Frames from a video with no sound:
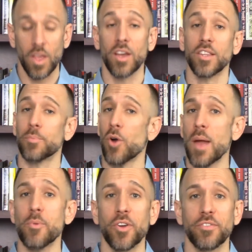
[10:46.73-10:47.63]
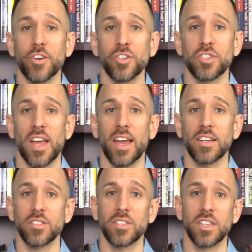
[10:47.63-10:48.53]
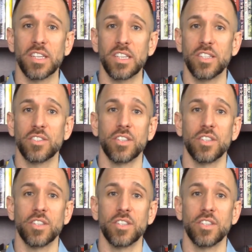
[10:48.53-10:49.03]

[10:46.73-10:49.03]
The primary verse text is